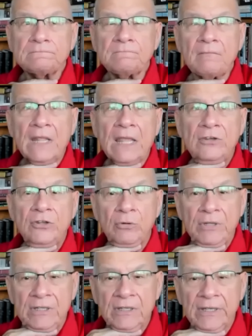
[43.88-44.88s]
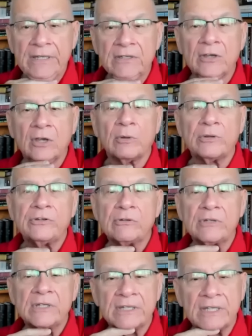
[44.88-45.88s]
and you need to let go, and you
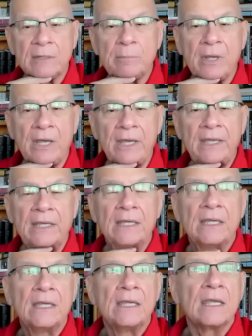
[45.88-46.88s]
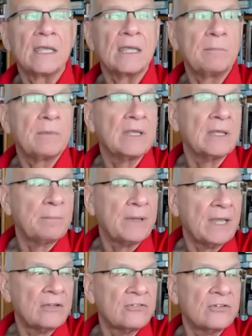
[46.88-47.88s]
need to get
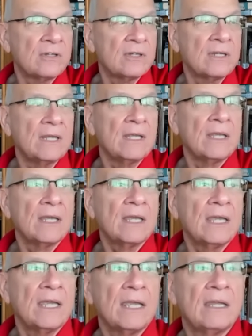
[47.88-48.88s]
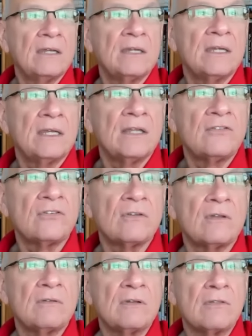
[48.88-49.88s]
past it. And
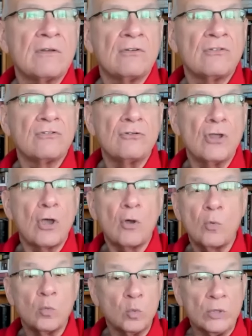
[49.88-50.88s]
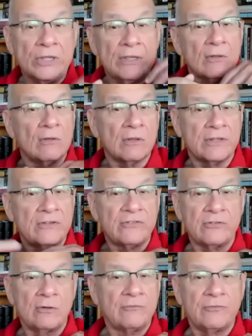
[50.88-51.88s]
there's no real
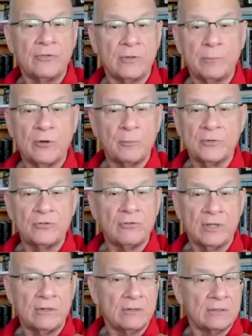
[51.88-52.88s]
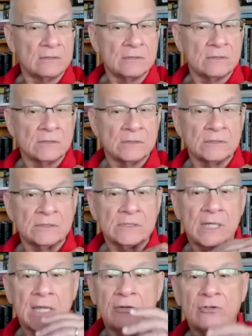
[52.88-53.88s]
concern for the perpetrator,
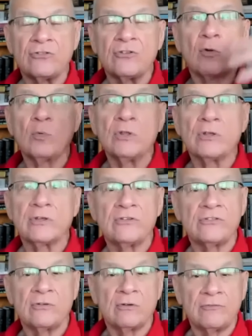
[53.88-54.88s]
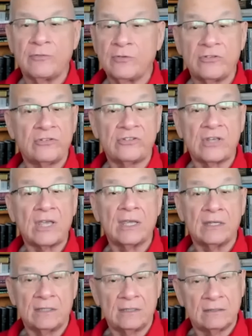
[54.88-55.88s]
and there's no real concern for
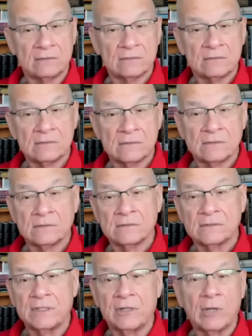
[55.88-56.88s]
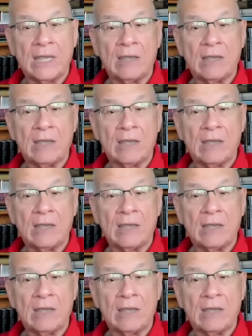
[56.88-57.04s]
society. You know,